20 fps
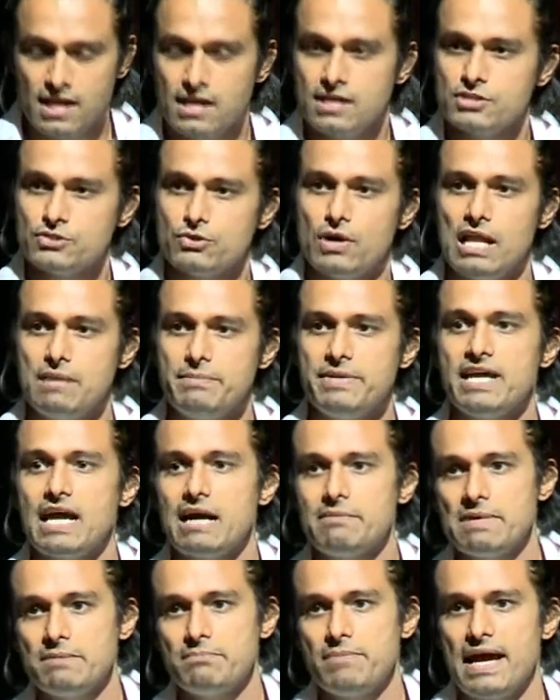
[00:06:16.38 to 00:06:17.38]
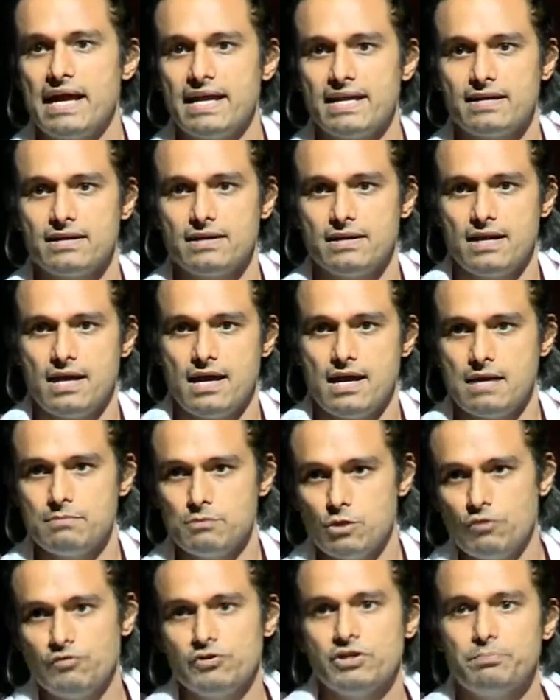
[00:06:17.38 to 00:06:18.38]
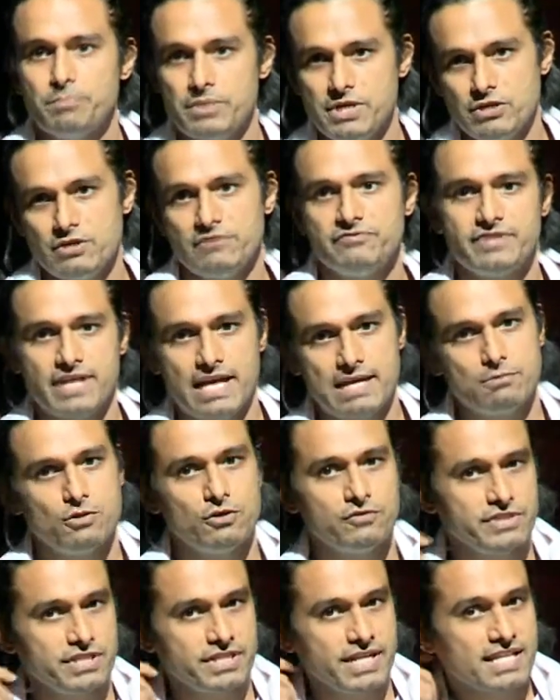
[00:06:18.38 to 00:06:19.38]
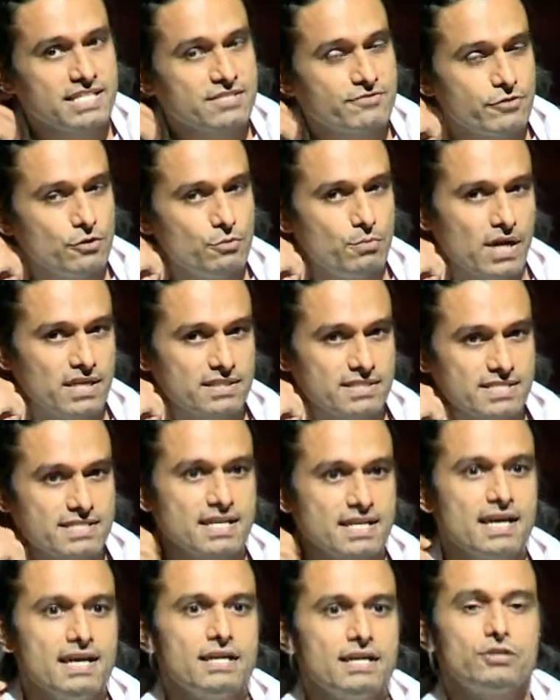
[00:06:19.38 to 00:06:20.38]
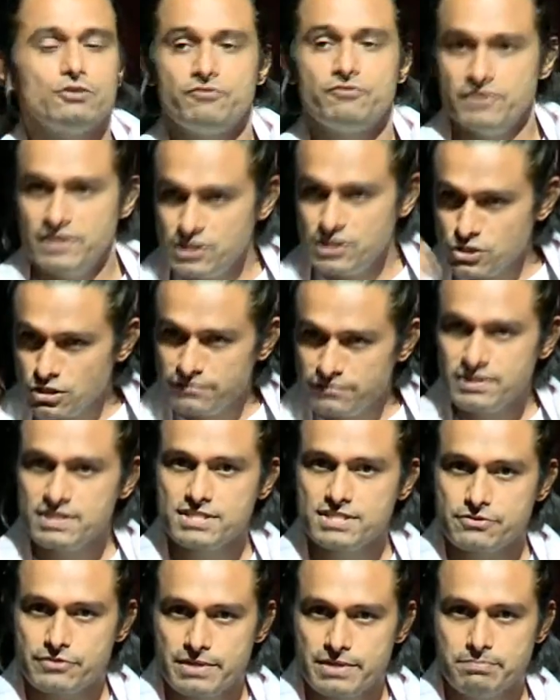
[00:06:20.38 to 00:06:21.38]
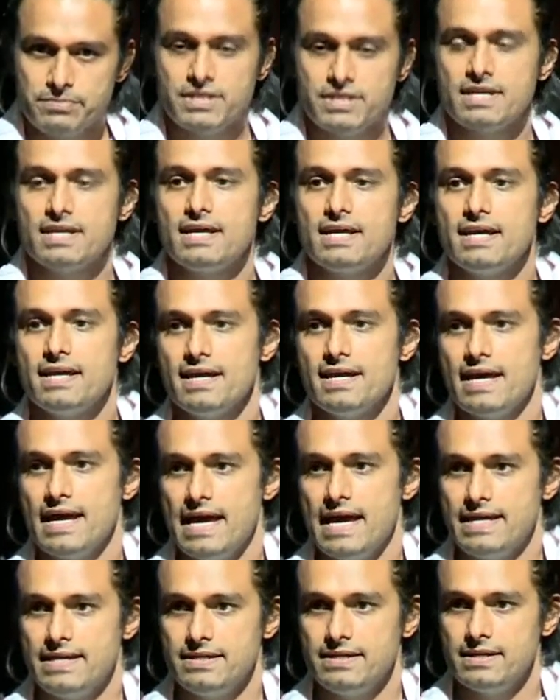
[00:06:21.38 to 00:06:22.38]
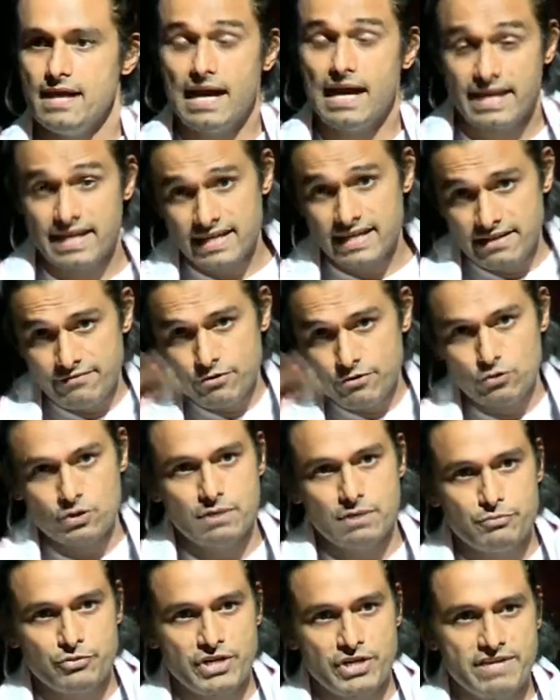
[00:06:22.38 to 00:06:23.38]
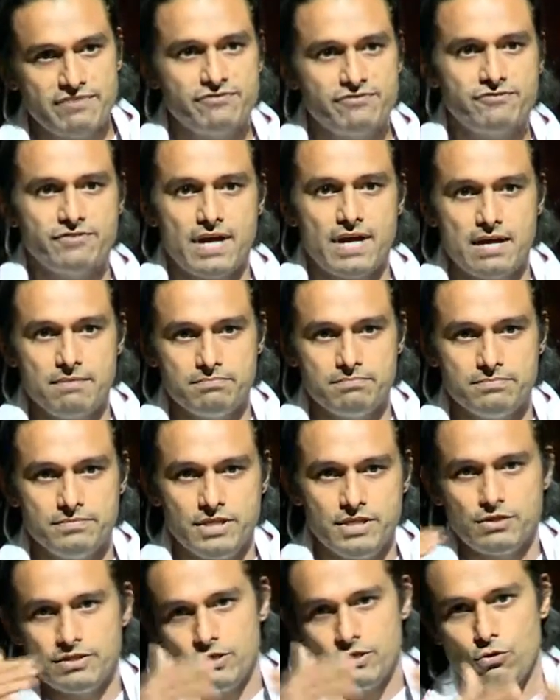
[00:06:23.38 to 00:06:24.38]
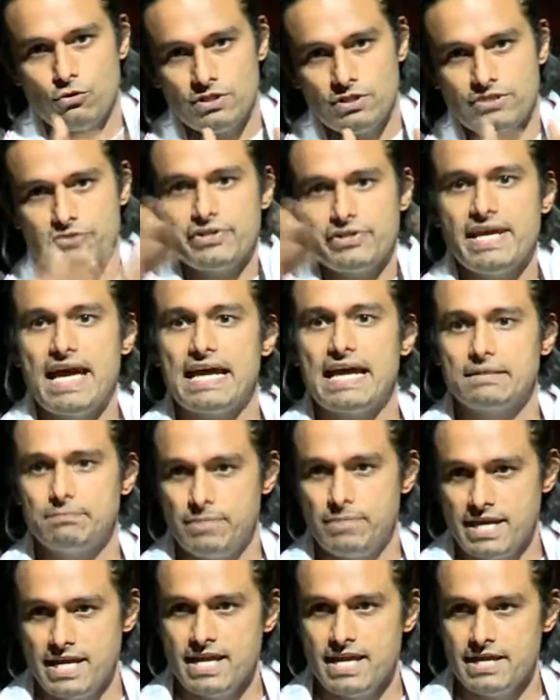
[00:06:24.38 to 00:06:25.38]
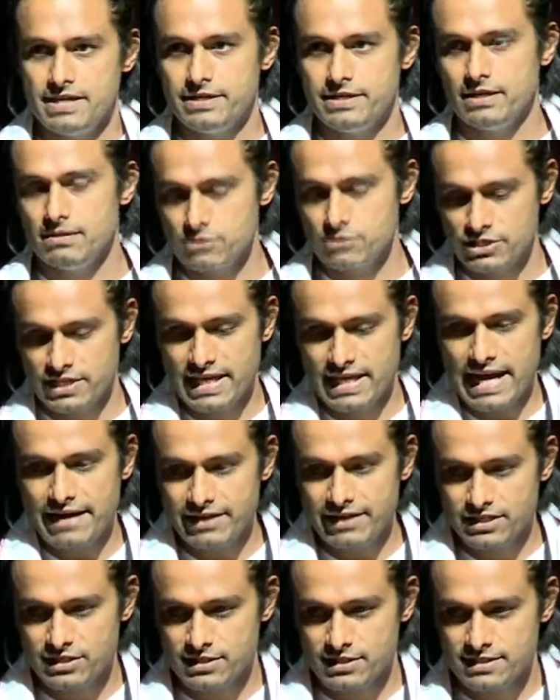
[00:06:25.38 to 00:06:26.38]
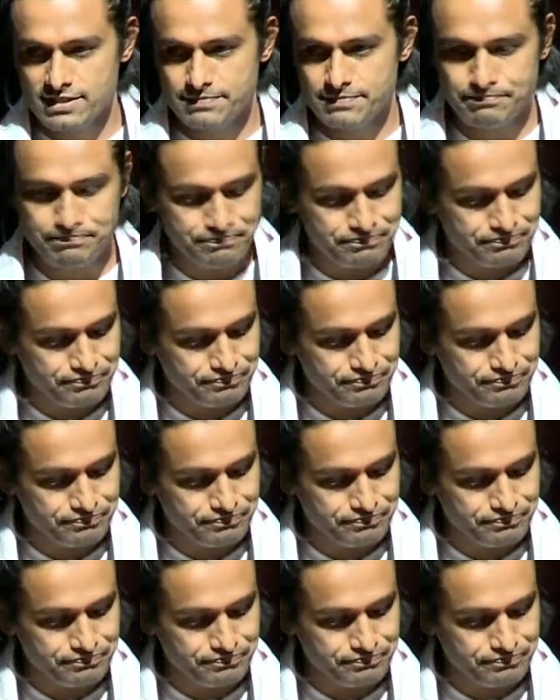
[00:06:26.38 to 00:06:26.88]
So I'll be coming back over a period of time over the next few months to finish off the script. And I can give you a brief, the whole 3-act play in terms of the characters.